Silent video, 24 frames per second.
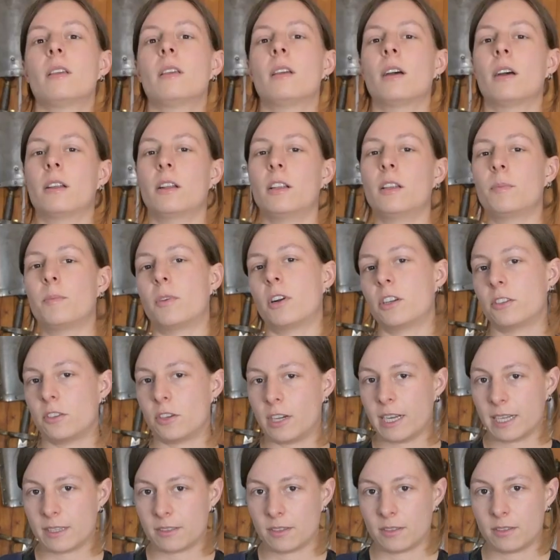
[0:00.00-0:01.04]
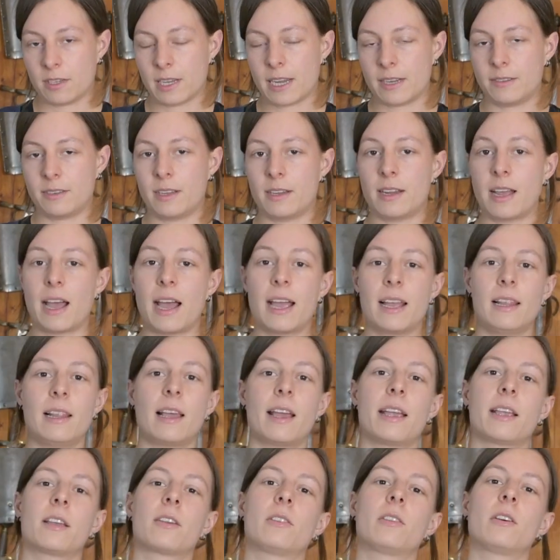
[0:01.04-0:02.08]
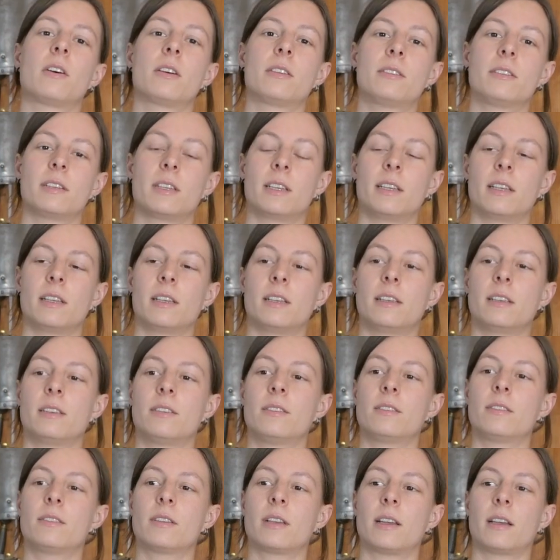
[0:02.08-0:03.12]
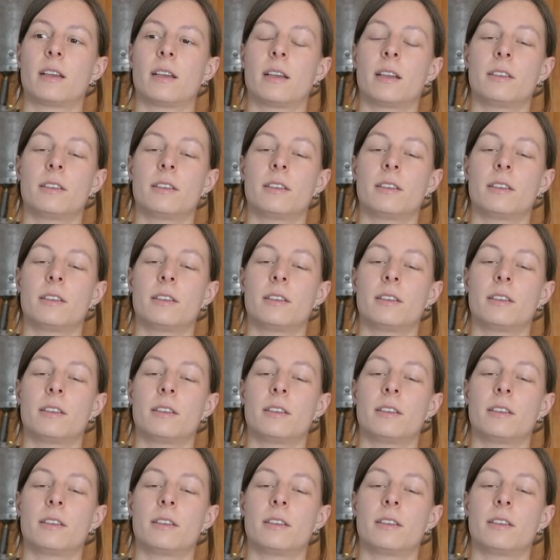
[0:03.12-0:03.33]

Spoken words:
Another partner exercise that I like a lot is